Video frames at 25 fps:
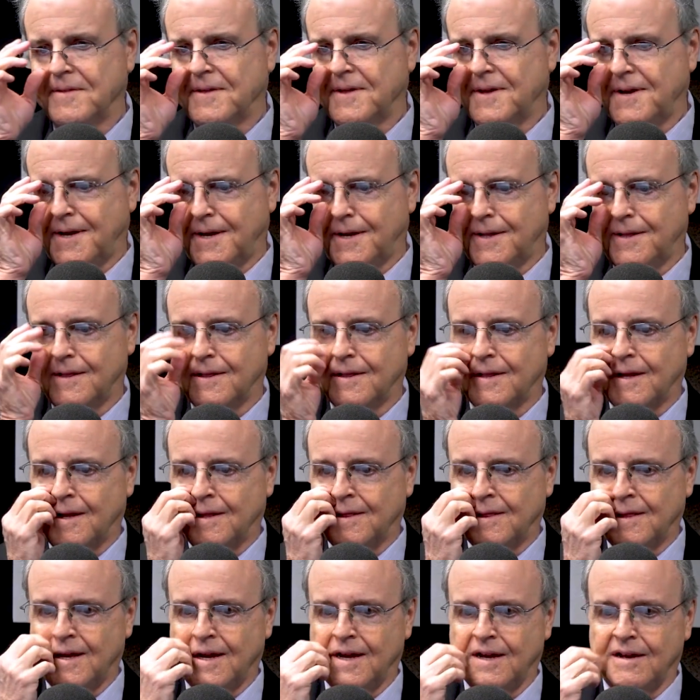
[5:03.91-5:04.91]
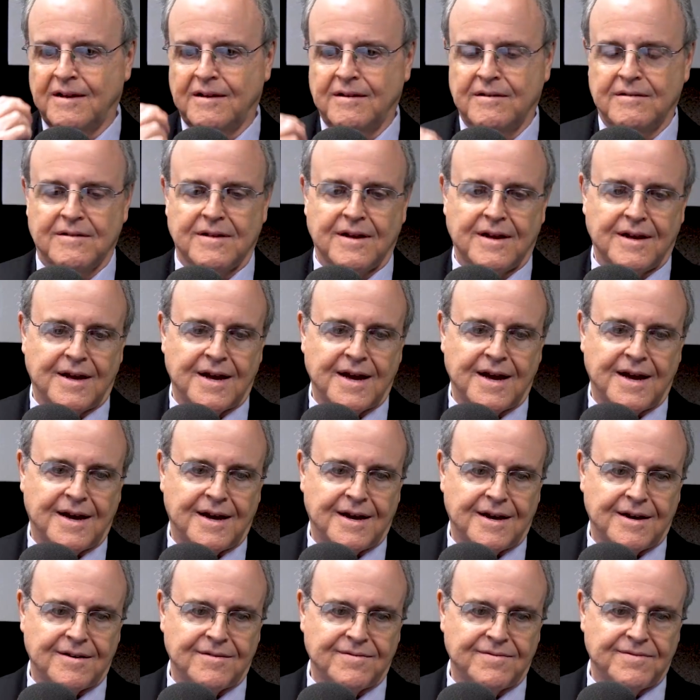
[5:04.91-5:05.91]
and they
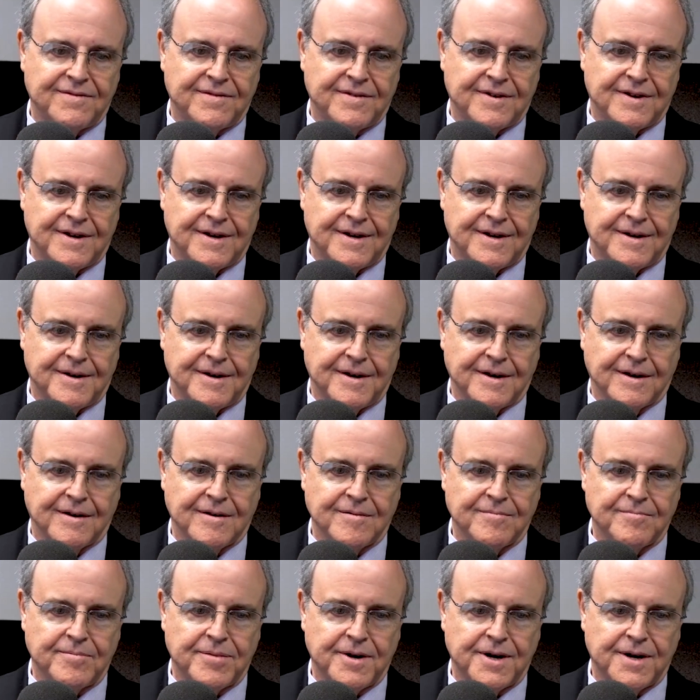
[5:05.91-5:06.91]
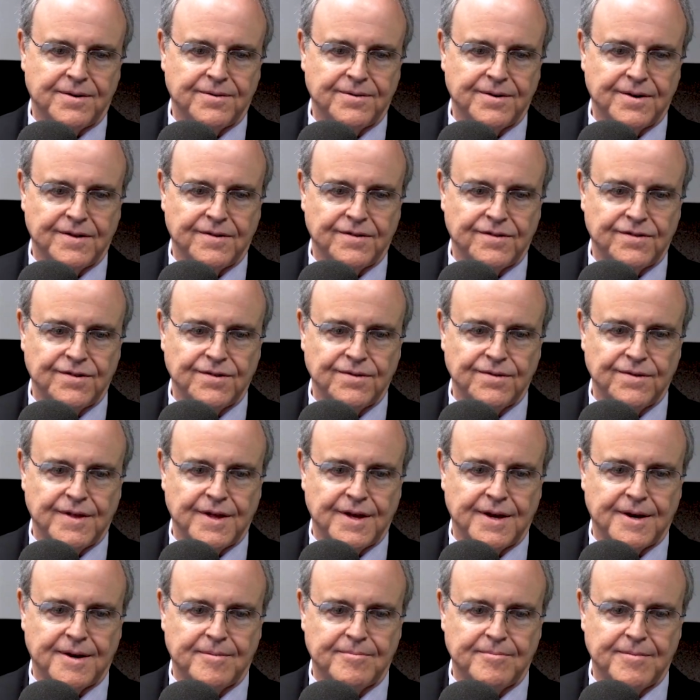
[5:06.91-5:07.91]
have a component to
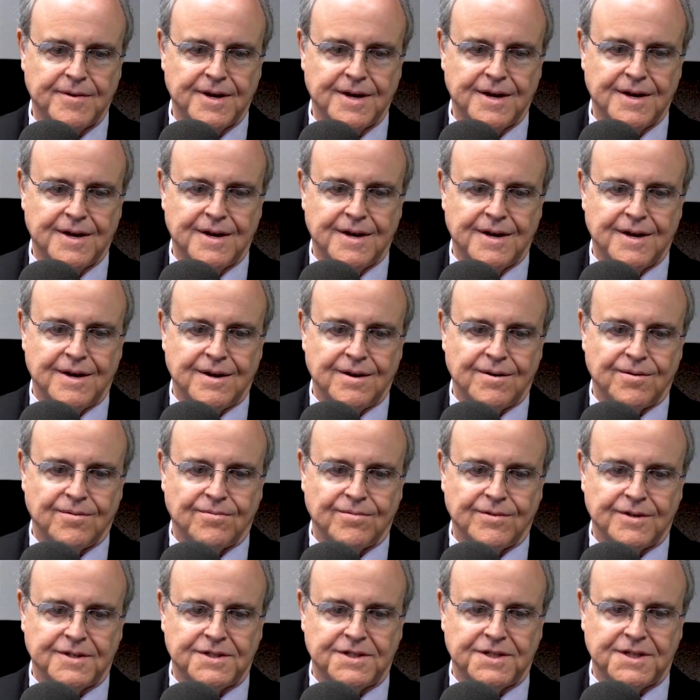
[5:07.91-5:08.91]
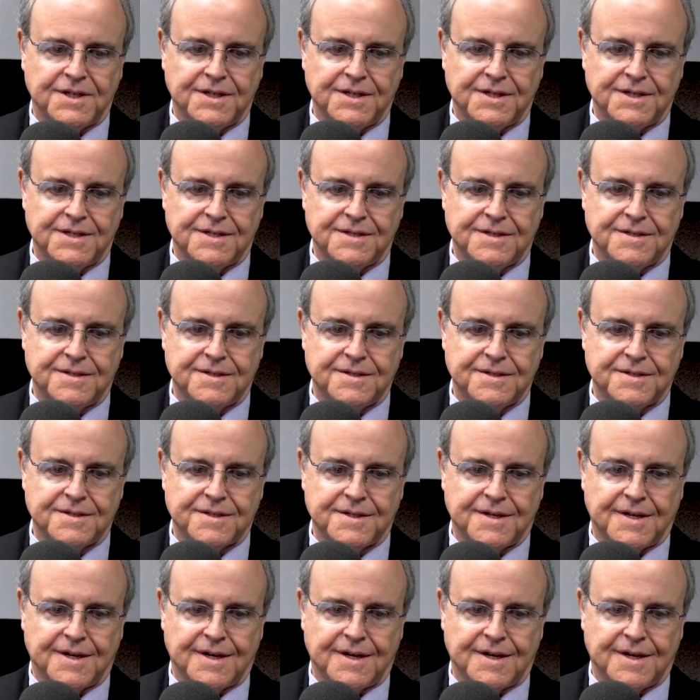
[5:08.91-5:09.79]
them which is